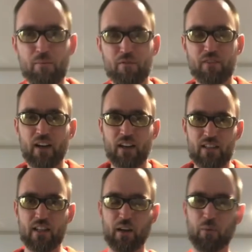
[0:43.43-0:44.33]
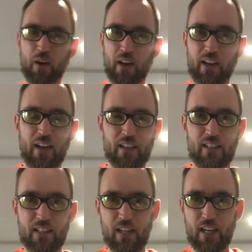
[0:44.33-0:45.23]
of fungus, and what it does
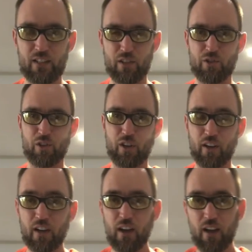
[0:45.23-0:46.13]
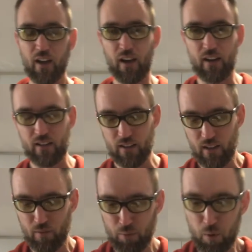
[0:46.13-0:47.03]
is it eats the sugar and
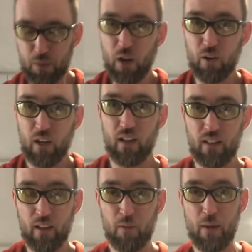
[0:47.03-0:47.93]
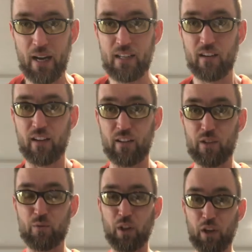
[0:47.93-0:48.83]
poops out little bacteria
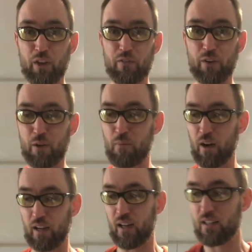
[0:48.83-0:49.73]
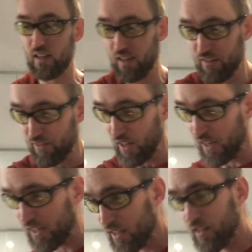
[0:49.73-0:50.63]
that's really good for your body. It's kind of
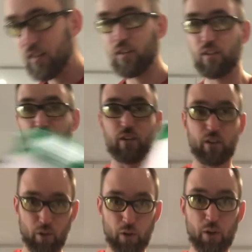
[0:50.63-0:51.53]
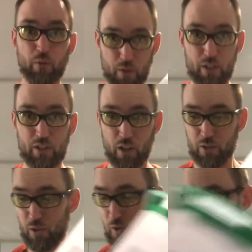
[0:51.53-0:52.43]
like yogurt, which is
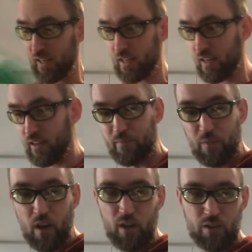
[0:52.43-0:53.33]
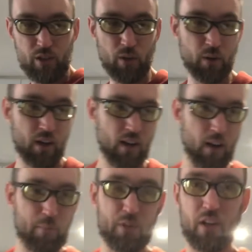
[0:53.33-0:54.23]
also going in here. So
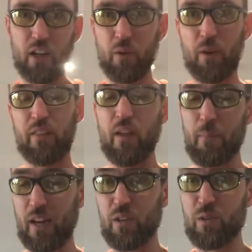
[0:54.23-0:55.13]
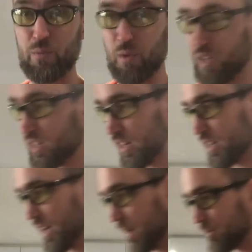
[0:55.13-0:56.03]
I'm starting with, I make 2 smoothies at a
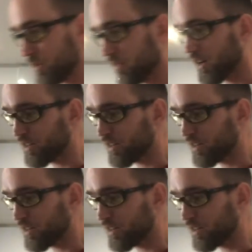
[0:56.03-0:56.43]
time, so I've got